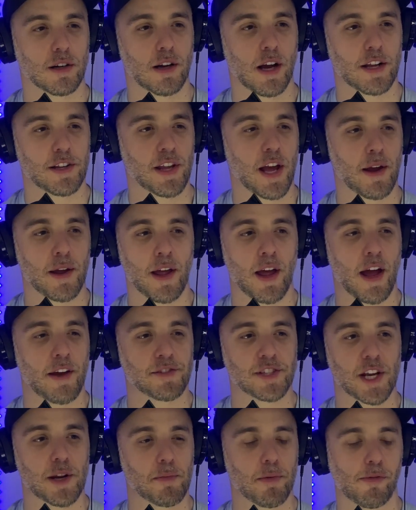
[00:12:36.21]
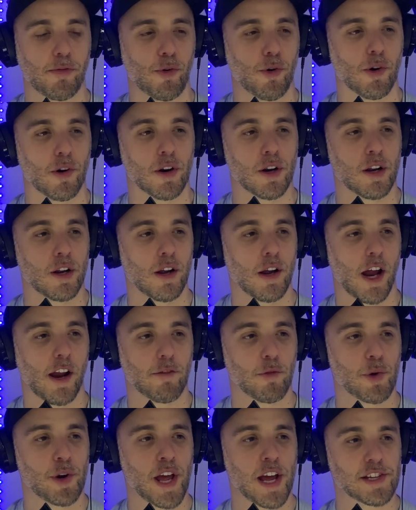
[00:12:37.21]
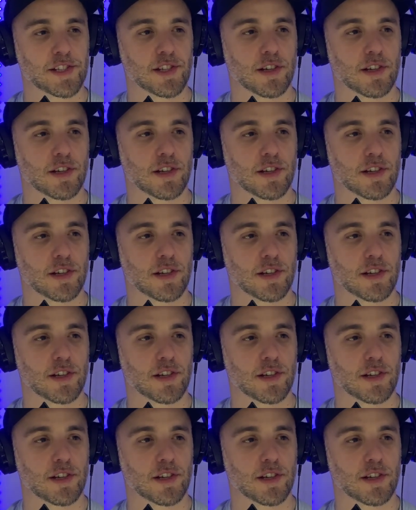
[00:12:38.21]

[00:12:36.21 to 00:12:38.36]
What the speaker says: I've said it before, everyone has